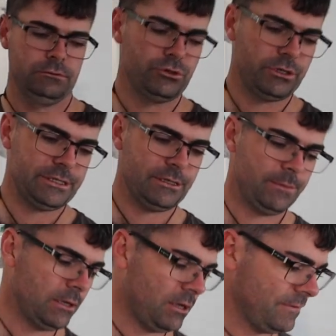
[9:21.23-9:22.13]
Try
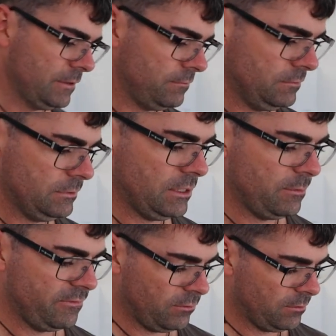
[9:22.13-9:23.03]
something I haven't
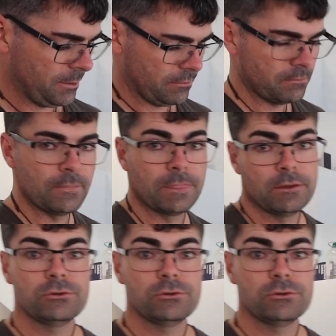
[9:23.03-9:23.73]
done before, but